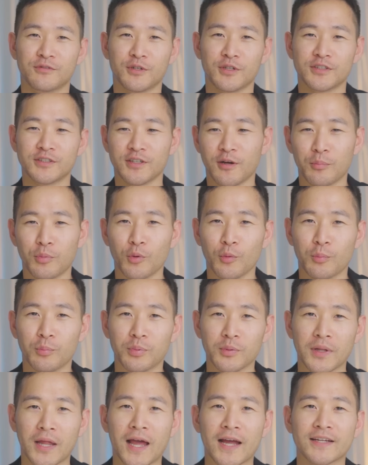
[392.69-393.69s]
For example,
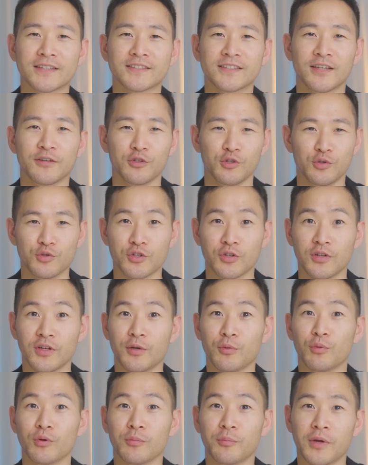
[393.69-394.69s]
blacks
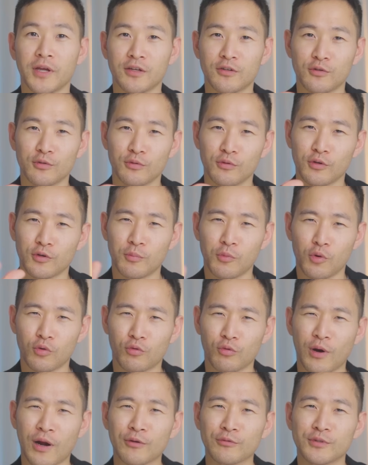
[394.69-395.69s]
usually will make you look more
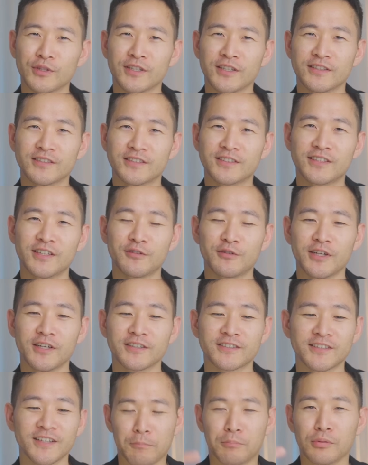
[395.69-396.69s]
grounded and
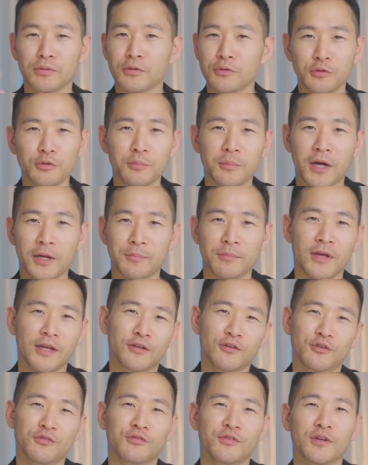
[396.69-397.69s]
serious. Blue might
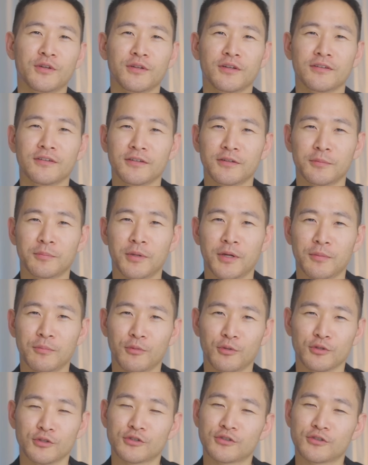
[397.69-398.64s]
make you feel a little bit more